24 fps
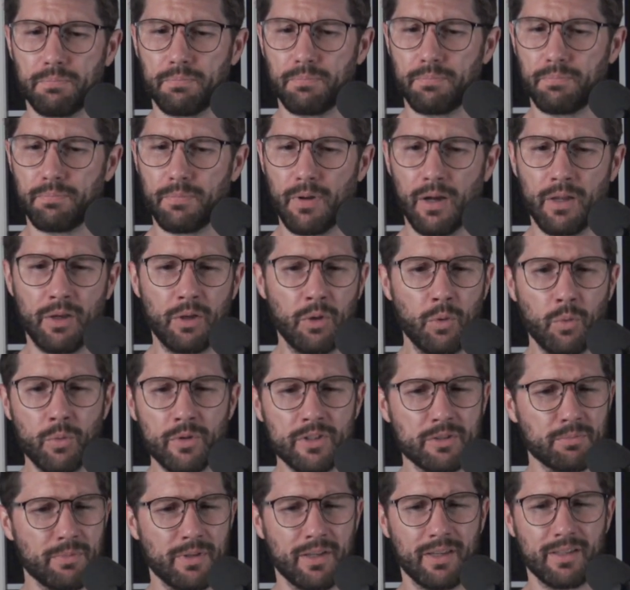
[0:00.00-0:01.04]

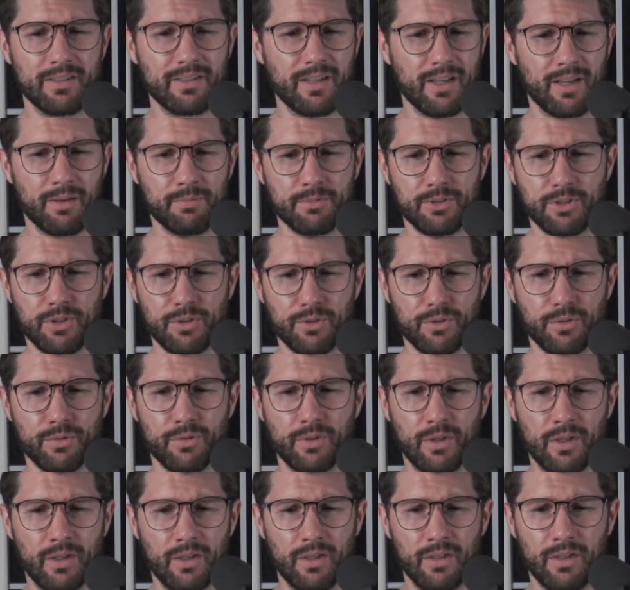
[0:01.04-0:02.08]
annoys me at times too.
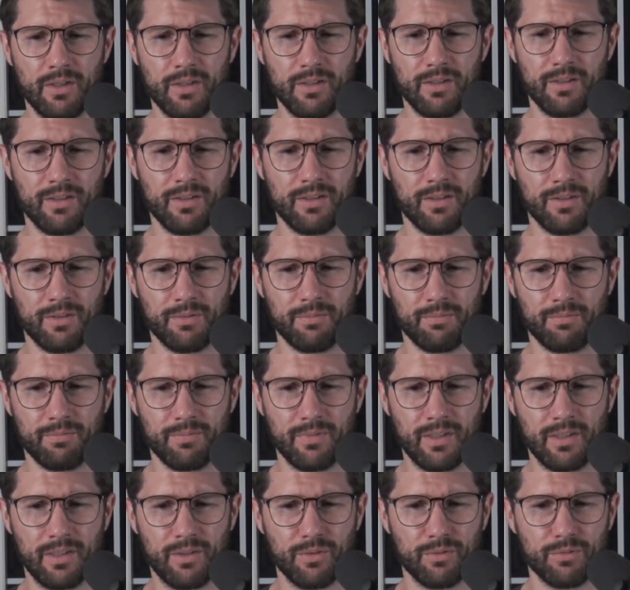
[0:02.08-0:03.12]

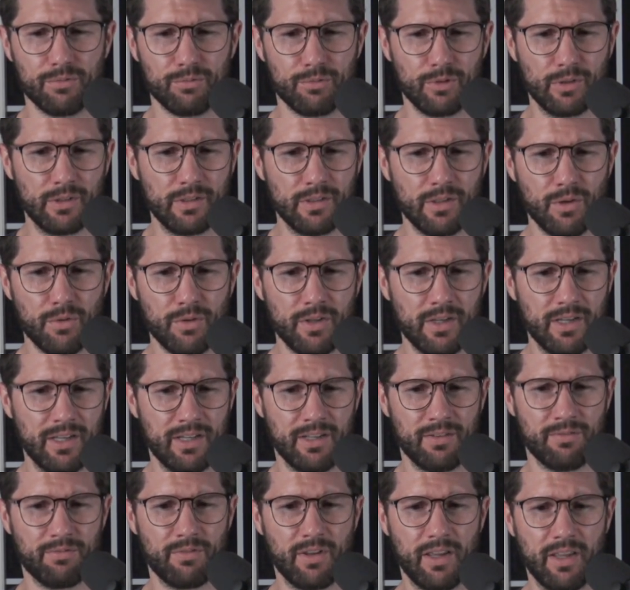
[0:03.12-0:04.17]
I don't really know that
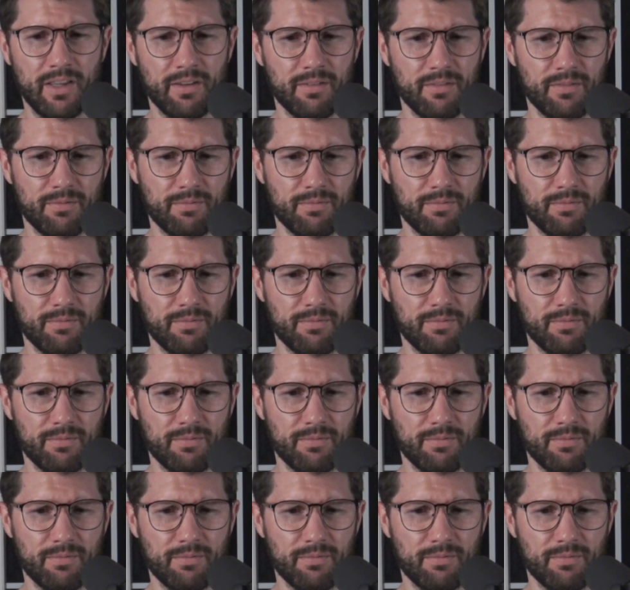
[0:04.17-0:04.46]
it